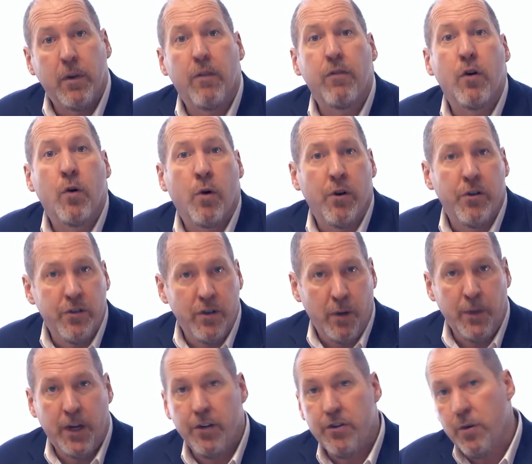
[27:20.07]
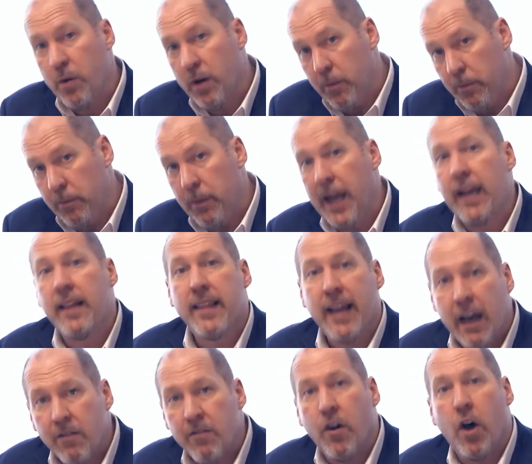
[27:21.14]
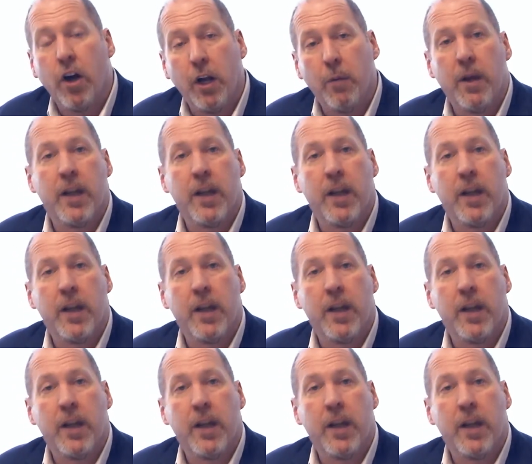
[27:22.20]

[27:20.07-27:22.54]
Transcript: Of course you are, because you want to bank that volume,